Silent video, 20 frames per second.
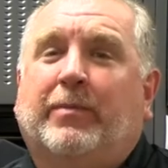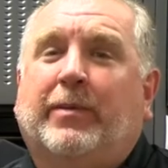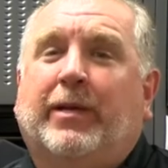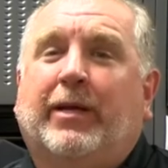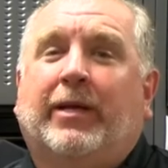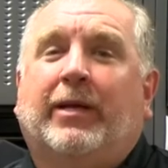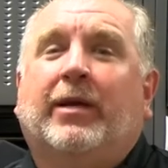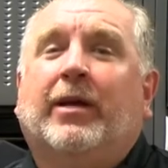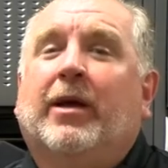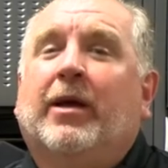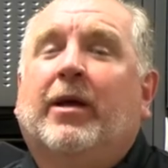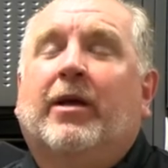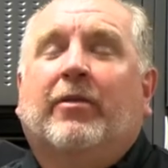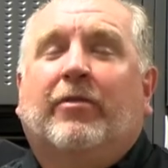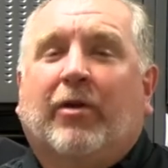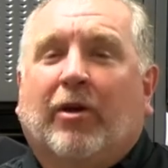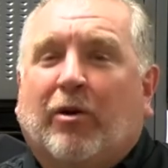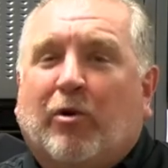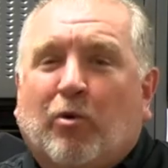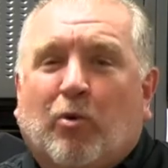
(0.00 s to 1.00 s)
be
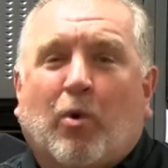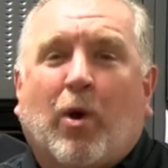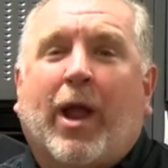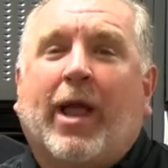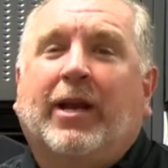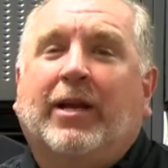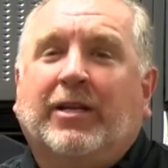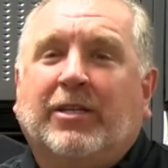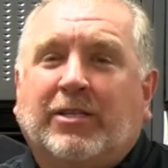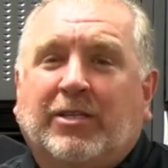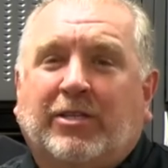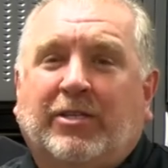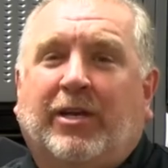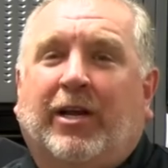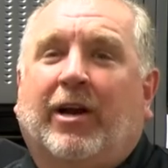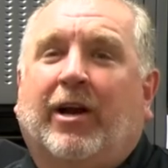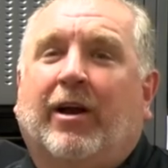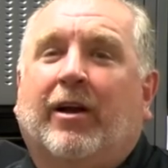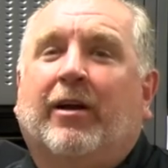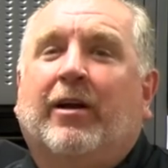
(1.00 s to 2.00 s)
the greatest
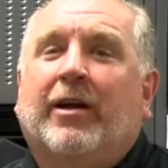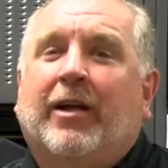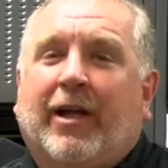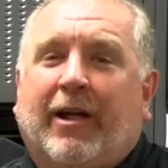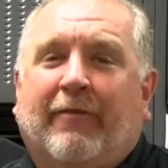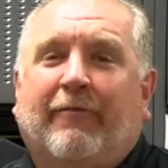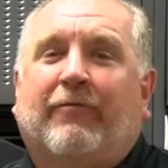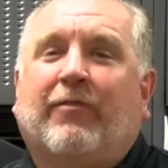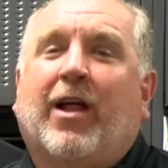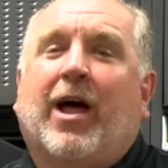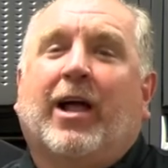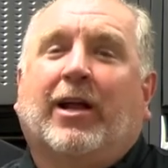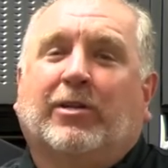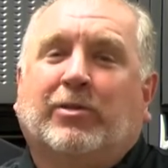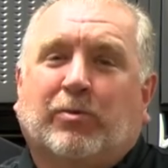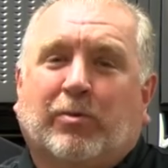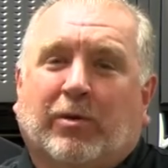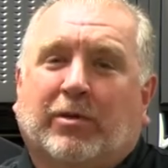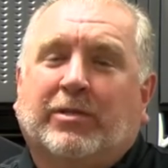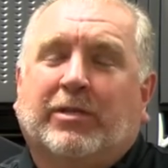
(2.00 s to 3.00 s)
year in Flying
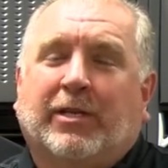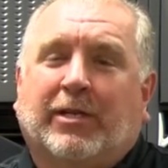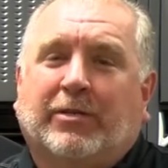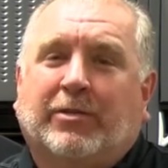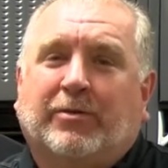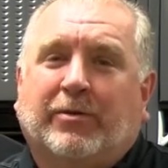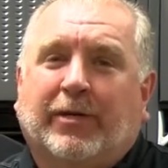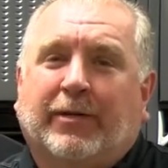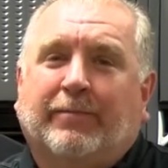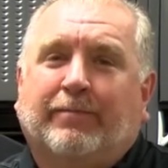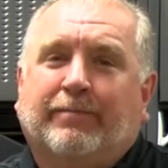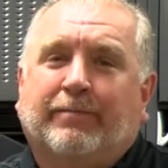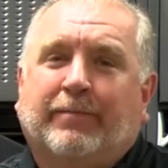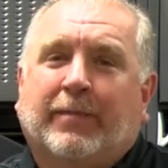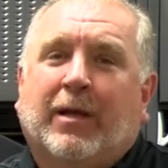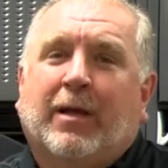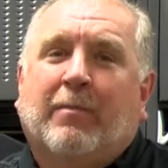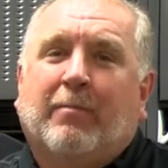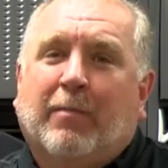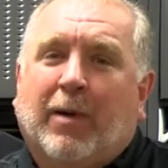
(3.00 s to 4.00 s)
Squirrels history.
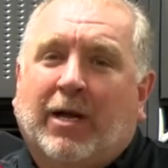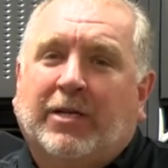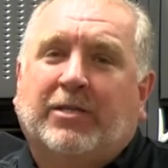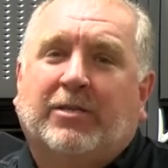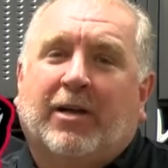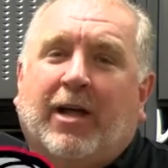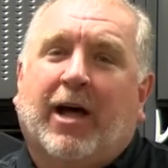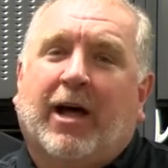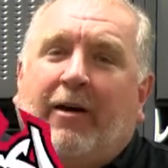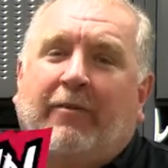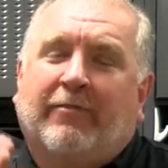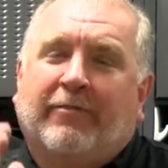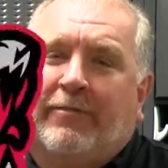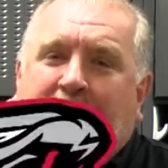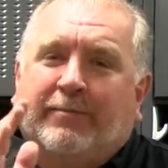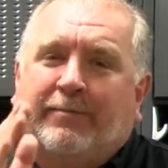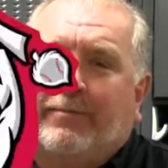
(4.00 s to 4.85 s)
Much love.